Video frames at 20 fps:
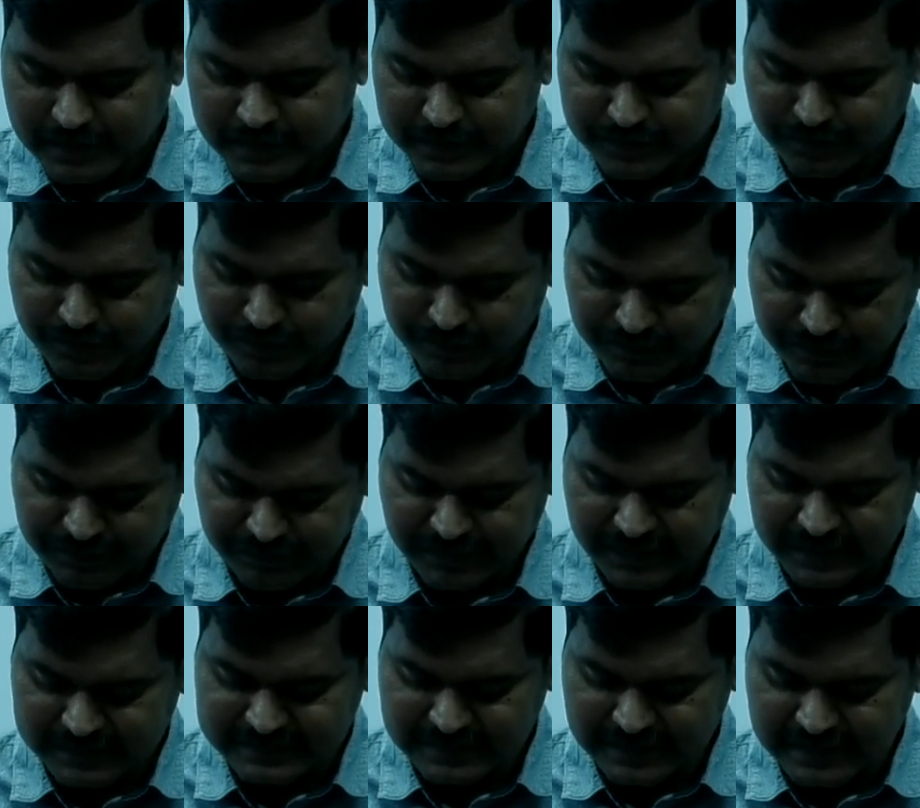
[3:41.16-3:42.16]
So your
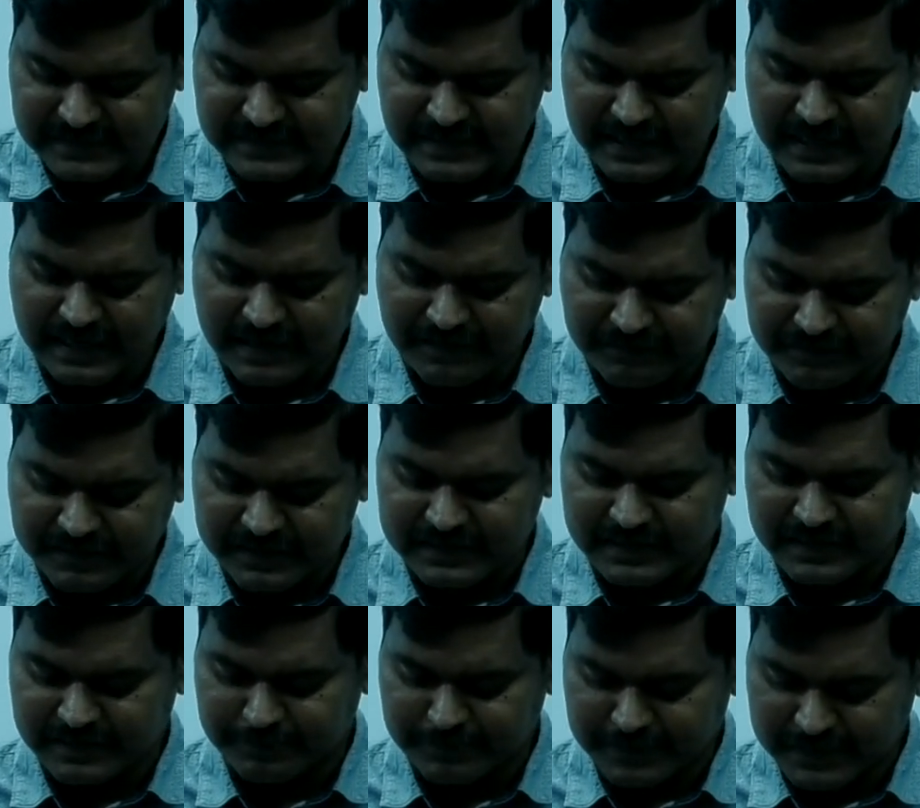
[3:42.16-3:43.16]
friends, each and
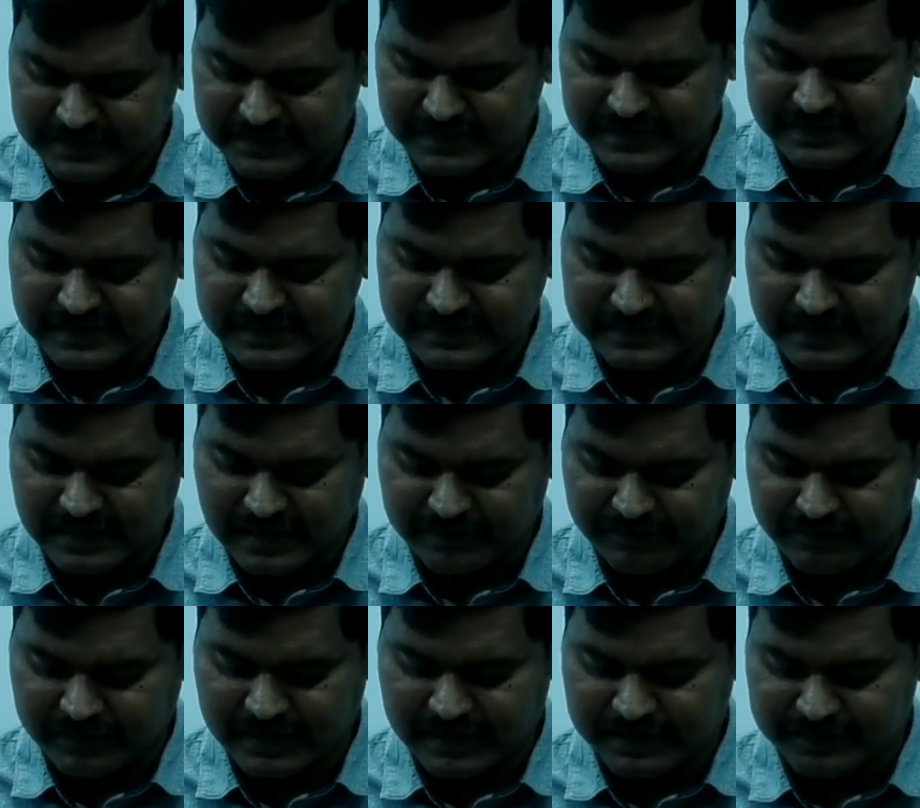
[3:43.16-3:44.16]
everything, messages,
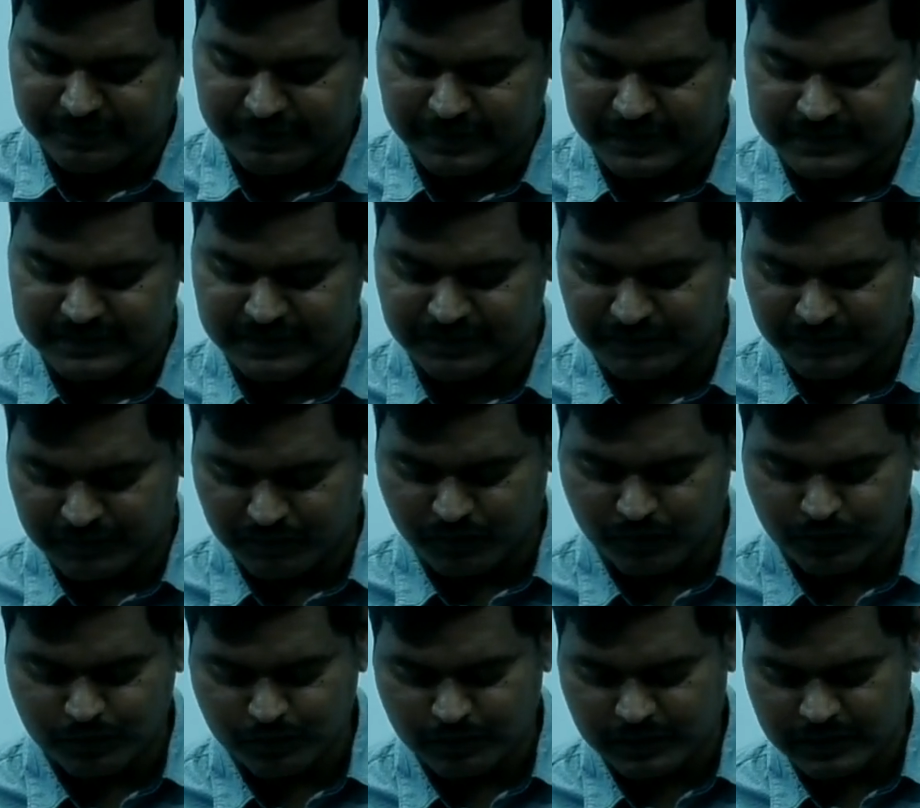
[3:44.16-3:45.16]
advertisements, your
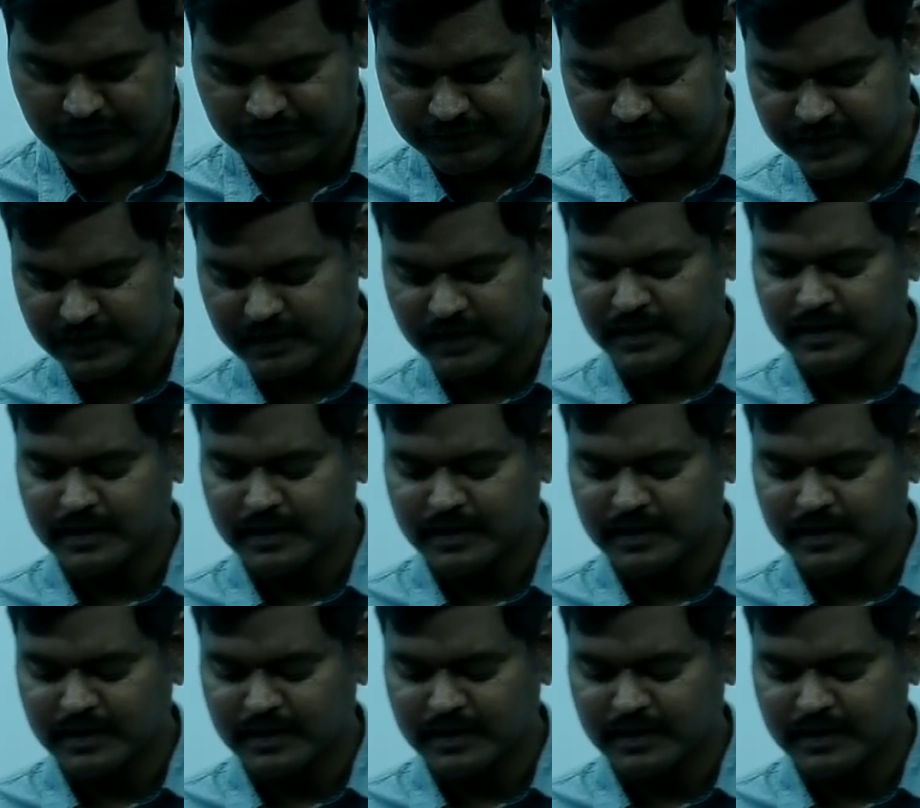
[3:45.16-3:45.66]
photographs,